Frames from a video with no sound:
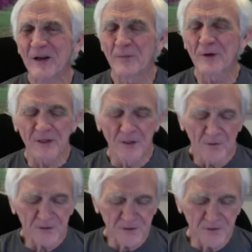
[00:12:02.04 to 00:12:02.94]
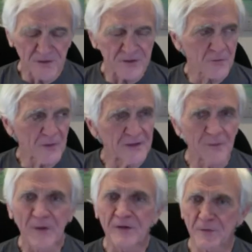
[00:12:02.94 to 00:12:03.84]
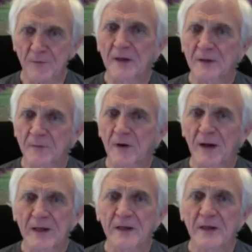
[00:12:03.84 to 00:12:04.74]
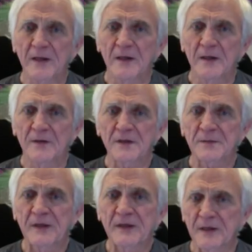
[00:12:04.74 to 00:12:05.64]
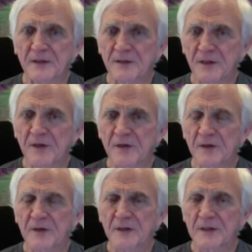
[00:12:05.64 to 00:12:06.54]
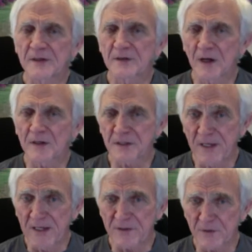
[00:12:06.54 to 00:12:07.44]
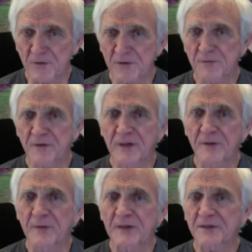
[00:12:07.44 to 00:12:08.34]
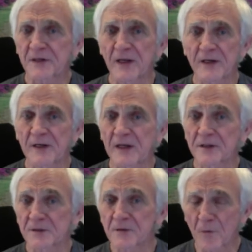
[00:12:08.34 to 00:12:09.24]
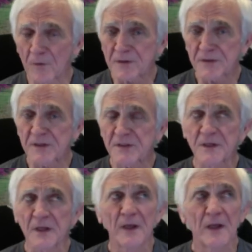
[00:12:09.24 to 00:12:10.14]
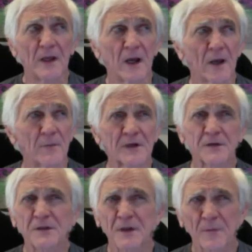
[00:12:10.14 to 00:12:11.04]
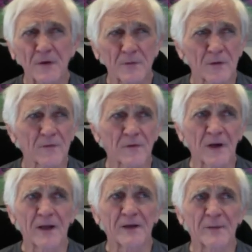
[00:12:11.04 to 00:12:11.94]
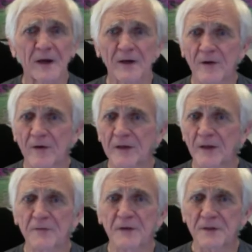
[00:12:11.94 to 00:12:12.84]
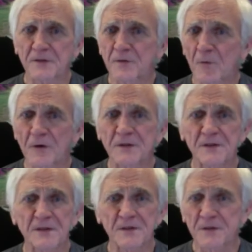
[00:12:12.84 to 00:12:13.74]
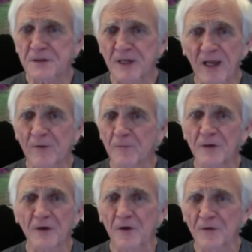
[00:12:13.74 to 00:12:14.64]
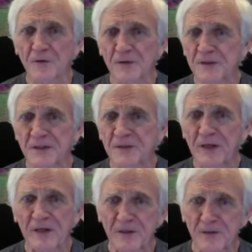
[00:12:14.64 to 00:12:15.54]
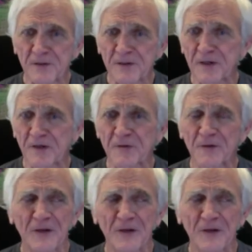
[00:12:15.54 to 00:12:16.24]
But you know, so it's great to be surrounded by these beings. They're, the dogs and cats, of course, are very domesticated. Desert tortoises, I mentioned something to a friend about how I love desert tortoises. Used to have one called Tootsie many years ago.